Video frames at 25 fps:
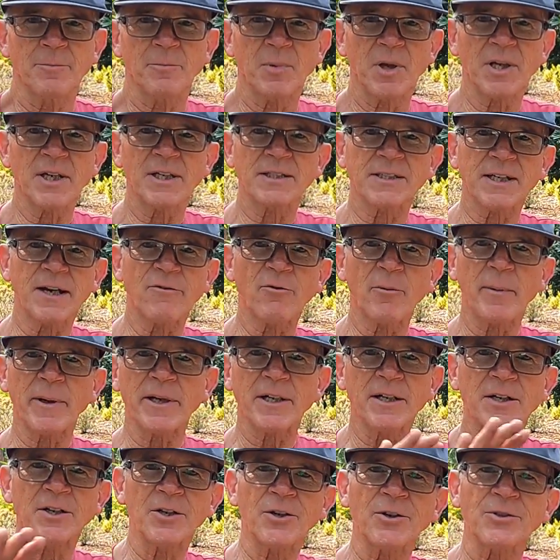Because
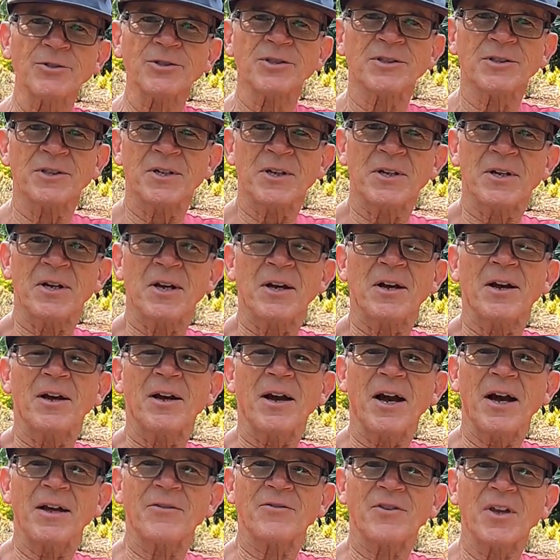everybody knows
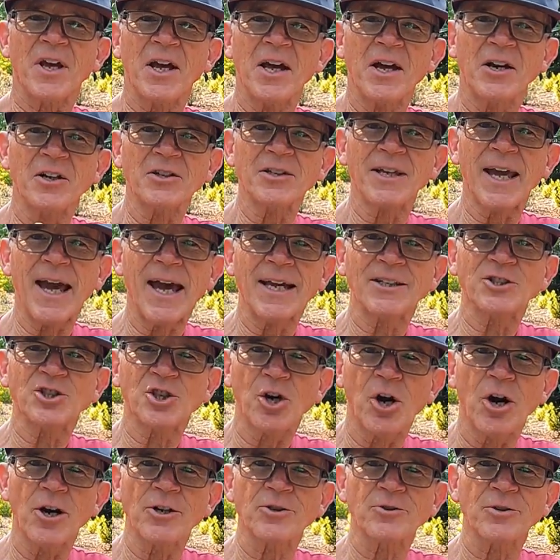the HellCat
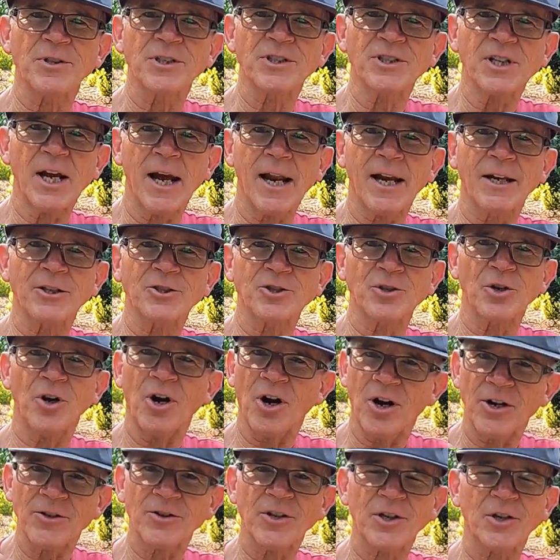Charger and Challenger
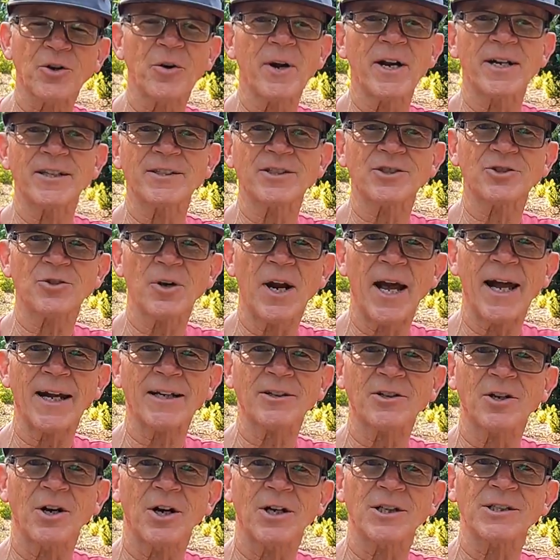aren't the greatest
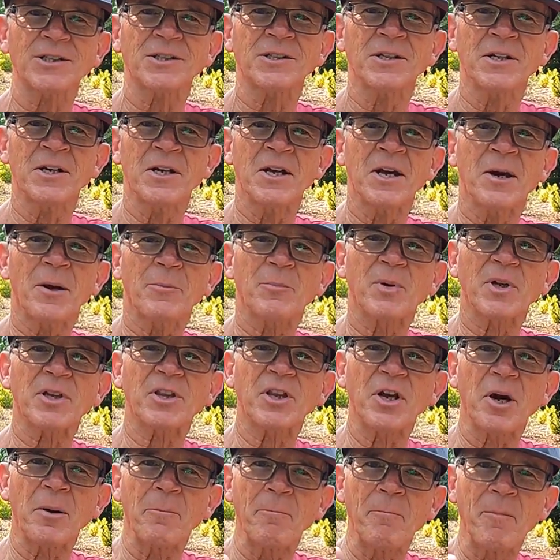track cars,
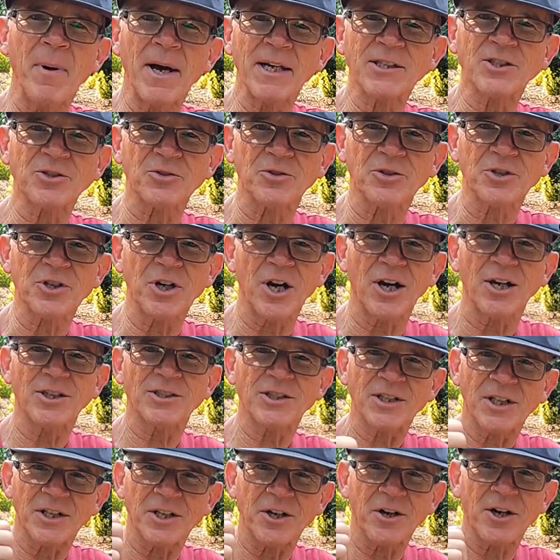but they're muscle
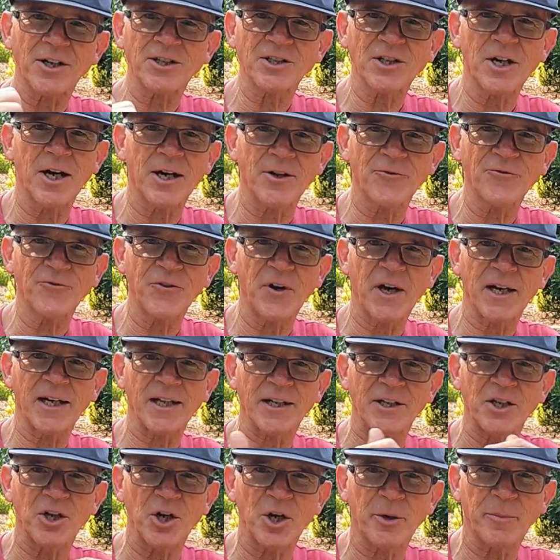cars and they're a ton of fun,
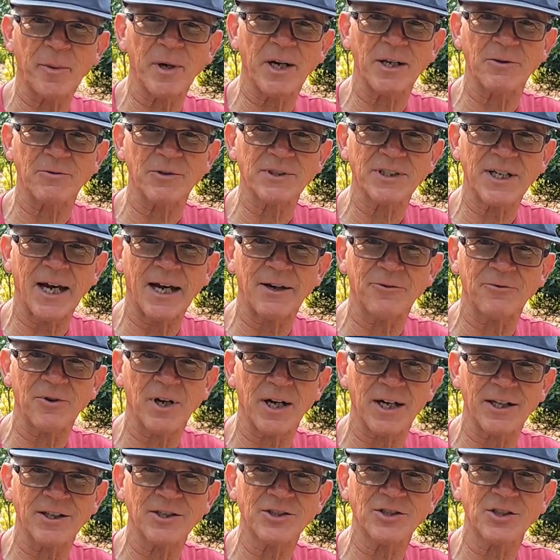and nobody was
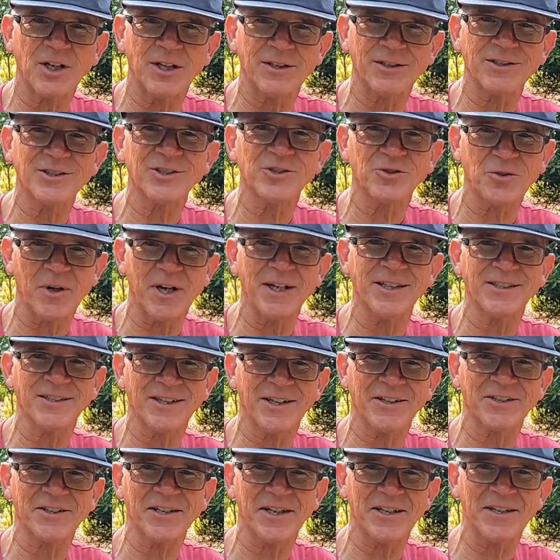outrunning us on the straights,
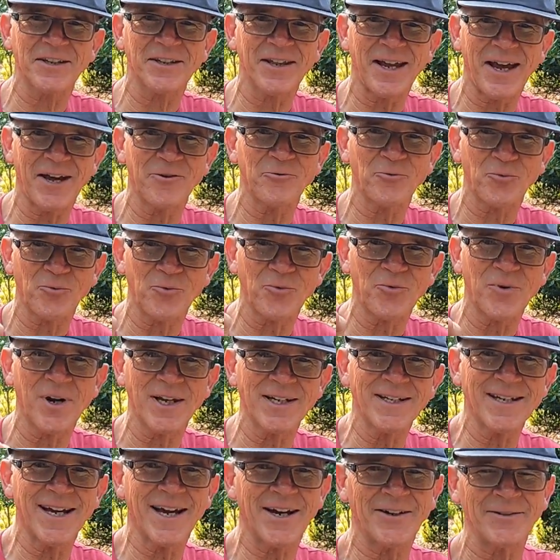I'll tell you that
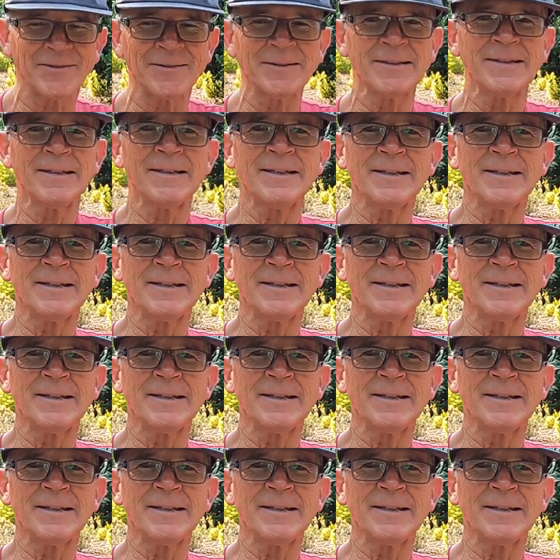right now.